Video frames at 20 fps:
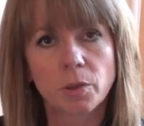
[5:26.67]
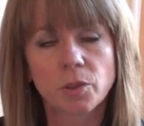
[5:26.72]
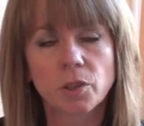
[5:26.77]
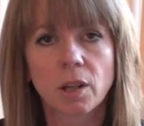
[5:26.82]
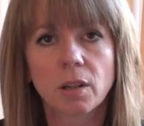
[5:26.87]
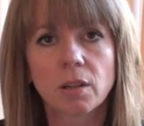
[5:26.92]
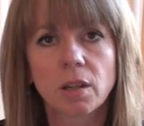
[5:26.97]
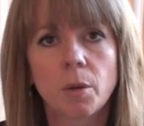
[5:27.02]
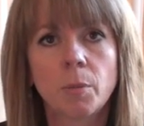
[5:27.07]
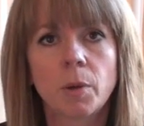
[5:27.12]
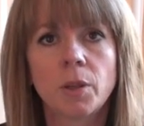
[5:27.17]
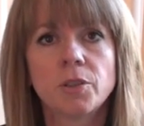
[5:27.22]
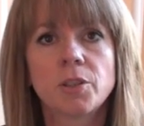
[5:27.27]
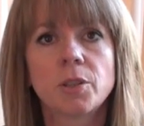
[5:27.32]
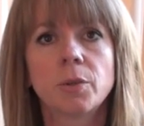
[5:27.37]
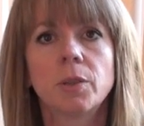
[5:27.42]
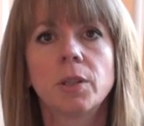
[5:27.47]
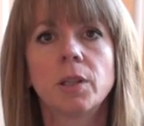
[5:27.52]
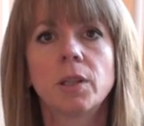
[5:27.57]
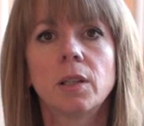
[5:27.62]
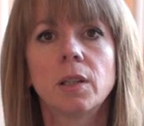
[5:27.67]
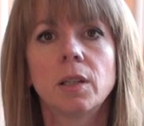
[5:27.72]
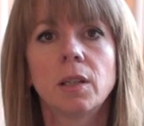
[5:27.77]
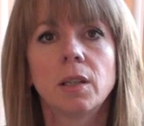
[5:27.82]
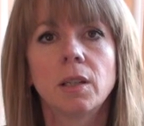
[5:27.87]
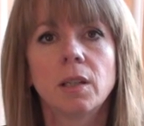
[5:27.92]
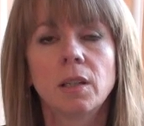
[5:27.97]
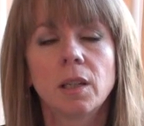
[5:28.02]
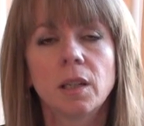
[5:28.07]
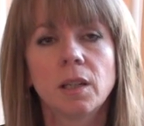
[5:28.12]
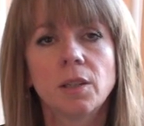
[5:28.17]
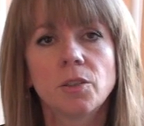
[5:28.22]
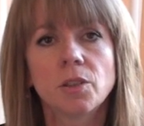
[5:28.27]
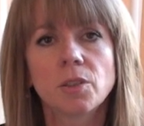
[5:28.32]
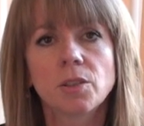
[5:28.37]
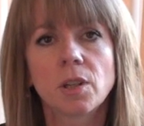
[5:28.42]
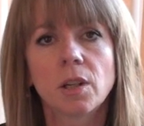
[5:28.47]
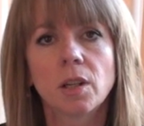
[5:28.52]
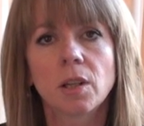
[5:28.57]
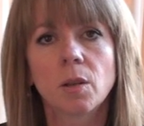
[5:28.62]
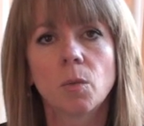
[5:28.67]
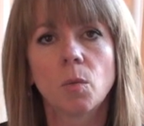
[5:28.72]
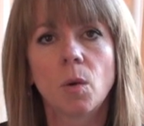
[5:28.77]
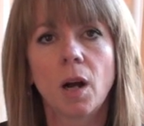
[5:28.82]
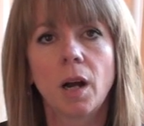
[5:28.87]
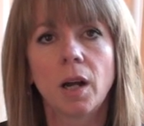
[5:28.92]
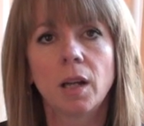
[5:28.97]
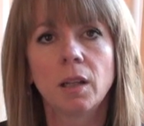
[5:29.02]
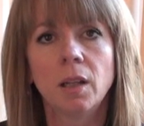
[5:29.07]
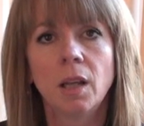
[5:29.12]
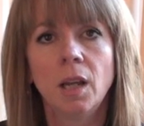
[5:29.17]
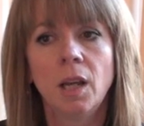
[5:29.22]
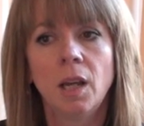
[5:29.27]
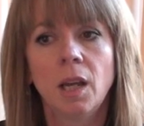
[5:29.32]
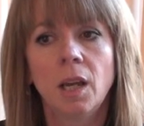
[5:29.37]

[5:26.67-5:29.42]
which I'll come on to in just a little while,